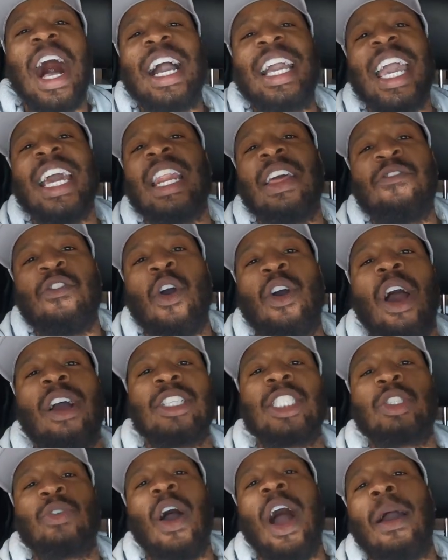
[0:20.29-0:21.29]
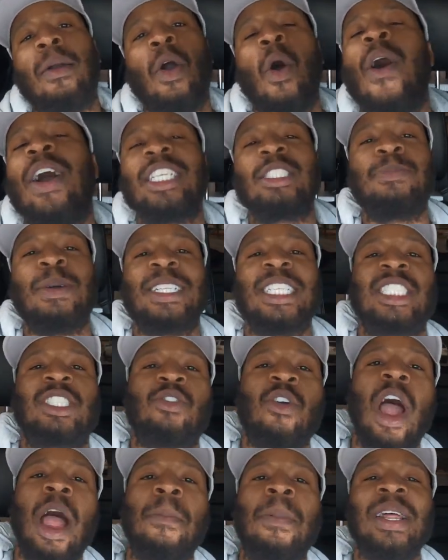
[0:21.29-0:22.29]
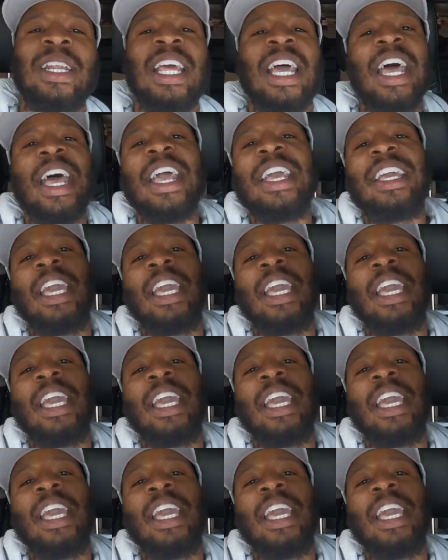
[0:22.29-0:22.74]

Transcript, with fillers: Again, if you aren't subscribed, go ahead and smash the subscribe button.